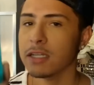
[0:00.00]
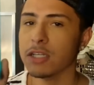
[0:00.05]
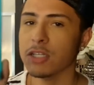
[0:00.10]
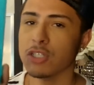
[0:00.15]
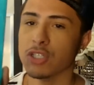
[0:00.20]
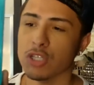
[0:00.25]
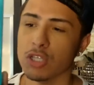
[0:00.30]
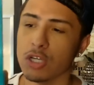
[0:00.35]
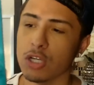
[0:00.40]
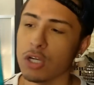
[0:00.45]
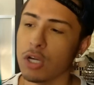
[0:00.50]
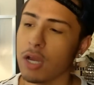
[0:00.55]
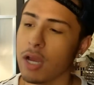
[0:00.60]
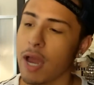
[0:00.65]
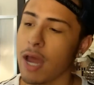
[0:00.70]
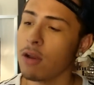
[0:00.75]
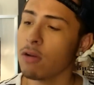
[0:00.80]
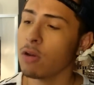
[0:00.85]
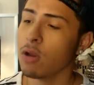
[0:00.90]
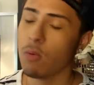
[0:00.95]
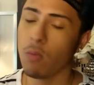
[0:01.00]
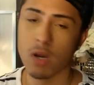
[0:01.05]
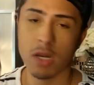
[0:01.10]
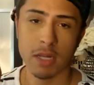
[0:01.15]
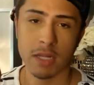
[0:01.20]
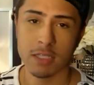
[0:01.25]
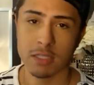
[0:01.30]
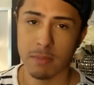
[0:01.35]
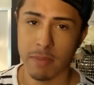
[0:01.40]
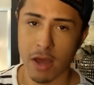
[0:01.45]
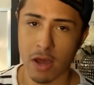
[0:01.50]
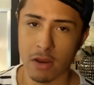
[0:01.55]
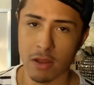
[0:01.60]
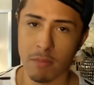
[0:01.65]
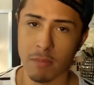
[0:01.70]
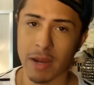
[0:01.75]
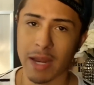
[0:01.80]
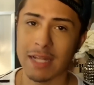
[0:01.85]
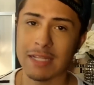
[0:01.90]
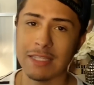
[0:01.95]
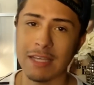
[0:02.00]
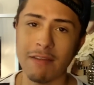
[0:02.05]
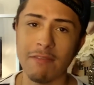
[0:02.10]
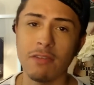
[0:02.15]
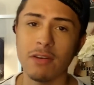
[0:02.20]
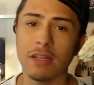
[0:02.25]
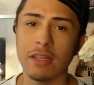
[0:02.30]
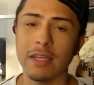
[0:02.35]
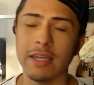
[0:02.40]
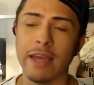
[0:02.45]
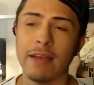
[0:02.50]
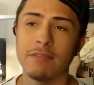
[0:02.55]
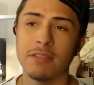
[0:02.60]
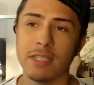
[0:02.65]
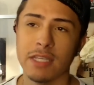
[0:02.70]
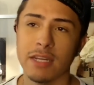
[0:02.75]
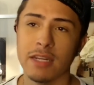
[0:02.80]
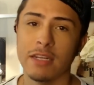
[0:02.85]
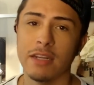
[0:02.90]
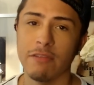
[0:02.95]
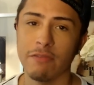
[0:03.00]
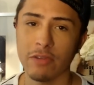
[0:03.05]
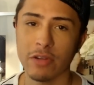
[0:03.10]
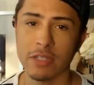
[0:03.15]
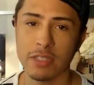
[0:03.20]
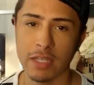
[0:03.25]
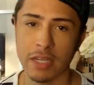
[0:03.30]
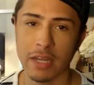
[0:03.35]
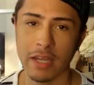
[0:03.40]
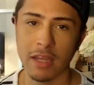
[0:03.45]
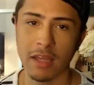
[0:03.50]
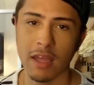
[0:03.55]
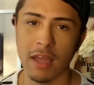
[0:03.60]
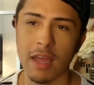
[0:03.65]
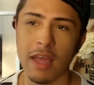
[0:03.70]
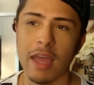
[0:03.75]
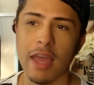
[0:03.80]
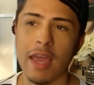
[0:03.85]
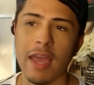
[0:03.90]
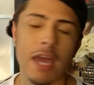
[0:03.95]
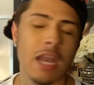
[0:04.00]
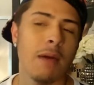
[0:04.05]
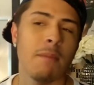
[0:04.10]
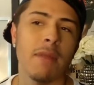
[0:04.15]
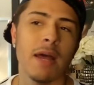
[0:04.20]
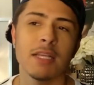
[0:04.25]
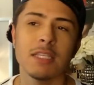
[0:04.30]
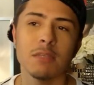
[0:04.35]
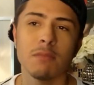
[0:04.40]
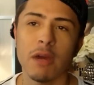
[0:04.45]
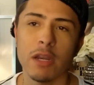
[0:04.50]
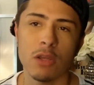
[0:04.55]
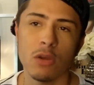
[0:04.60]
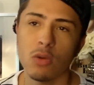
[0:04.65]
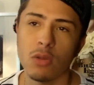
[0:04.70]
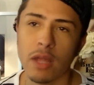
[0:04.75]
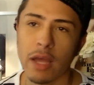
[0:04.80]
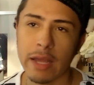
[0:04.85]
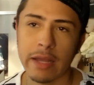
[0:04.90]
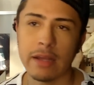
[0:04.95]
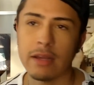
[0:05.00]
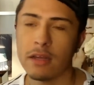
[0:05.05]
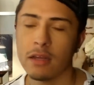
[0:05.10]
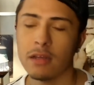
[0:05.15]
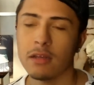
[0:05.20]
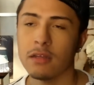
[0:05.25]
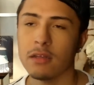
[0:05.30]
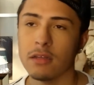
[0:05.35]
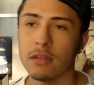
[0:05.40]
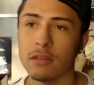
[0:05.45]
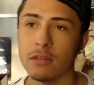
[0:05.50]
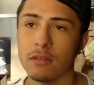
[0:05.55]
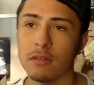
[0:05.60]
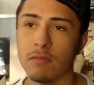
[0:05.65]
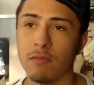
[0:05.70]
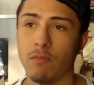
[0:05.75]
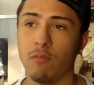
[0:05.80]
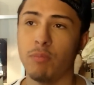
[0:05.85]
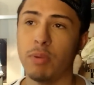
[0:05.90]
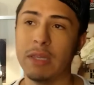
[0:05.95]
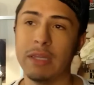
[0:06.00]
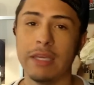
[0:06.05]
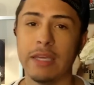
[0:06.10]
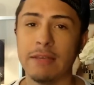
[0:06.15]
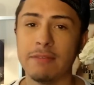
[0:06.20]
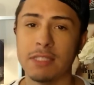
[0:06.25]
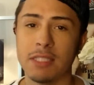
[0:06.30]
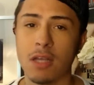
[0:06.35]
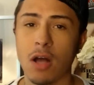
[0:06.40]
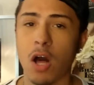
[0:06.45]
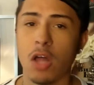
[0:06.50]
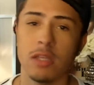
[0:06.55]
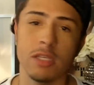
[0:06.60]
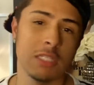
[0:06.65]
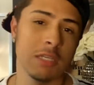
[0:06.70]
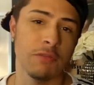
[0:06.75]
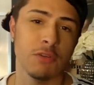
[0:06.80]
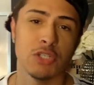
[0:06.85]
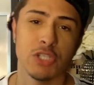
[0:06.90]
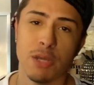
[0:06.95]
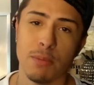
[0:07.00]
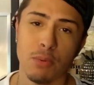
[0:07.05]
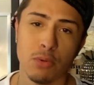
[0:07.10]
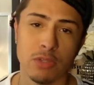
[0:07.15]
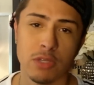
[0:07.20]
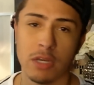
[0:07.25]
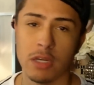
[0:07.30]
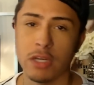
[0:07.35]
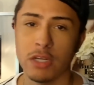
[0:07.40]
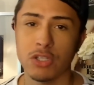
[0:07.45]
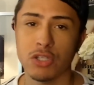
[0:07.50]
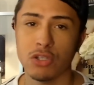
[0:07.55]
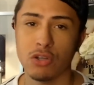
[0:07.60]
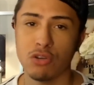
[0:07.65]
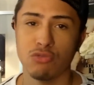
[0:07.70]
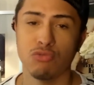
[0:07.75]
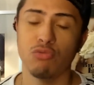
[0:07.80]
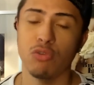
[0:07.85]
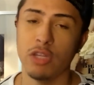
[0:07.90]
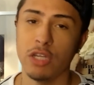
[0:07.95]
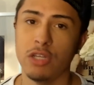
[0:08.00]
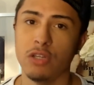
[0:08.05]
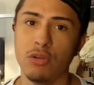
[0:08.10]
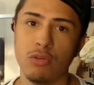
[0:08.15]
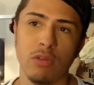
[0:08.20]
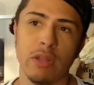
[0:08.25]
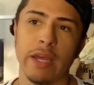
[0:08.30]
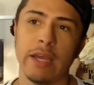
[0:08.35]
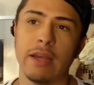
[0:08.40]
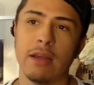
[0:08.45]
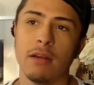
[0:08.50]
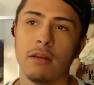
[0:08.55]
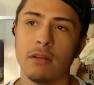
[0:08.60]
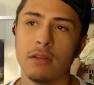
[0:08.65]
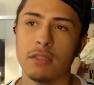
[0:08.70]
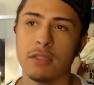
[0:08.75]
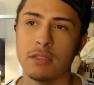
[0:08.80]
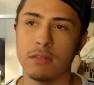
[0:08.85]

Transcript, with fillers: conditioner, I don't know what it is about it, but I definitely have seen a difference in it. And I'm not somebody who like believes that all these different shampoos and conditioners really do like